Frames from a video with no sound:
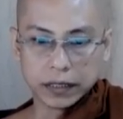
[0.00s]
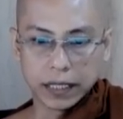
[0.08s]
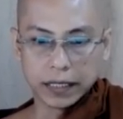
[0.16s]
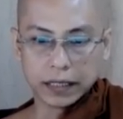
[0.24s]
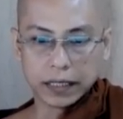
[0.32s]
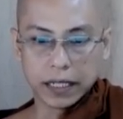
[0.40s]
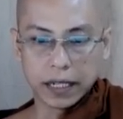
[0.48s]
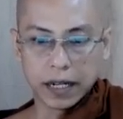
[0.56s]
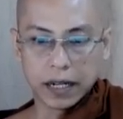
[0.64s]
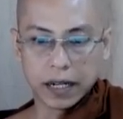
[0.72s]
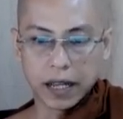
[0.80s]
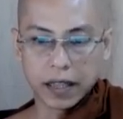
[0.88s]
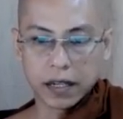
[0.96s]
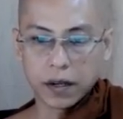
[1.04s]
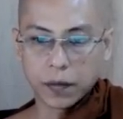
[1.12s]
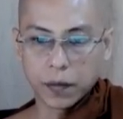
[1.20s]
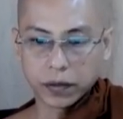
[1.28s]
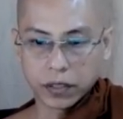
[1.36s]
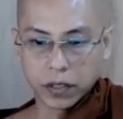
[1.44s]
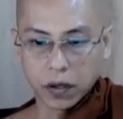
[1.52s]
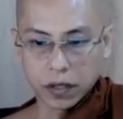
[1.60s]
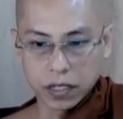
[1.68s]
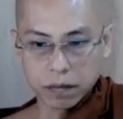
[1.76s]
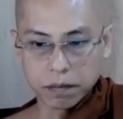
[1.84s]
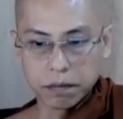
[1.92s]
And another door
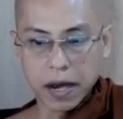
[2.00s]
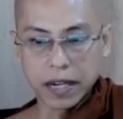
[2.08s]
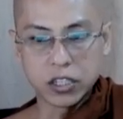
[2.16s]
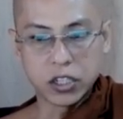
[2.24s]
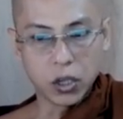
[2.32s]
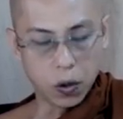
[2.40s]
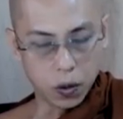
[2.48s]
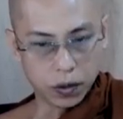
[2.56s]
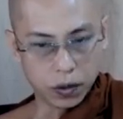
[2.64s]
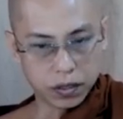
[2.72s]
is mind door.